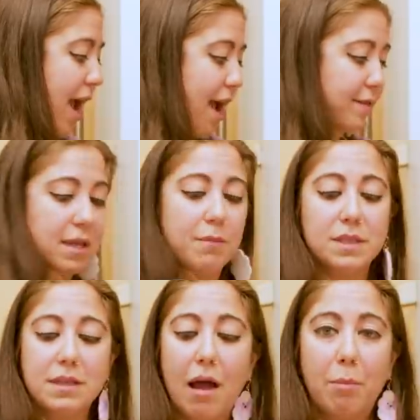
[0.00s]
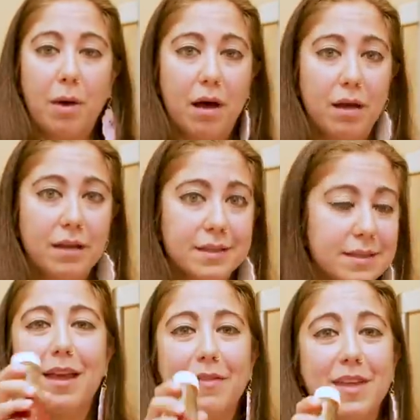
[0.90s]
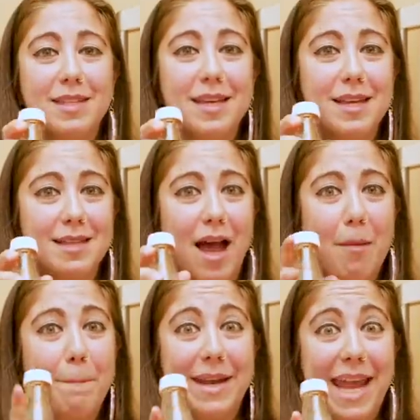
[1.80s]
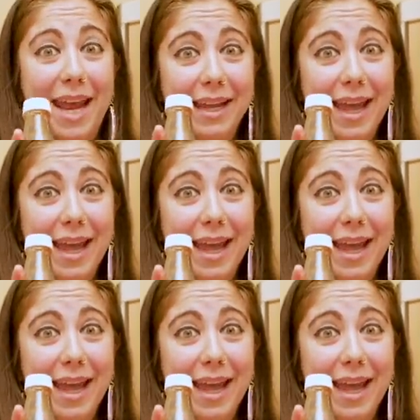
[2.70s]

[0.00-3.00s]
I have some sambals. This is um, banana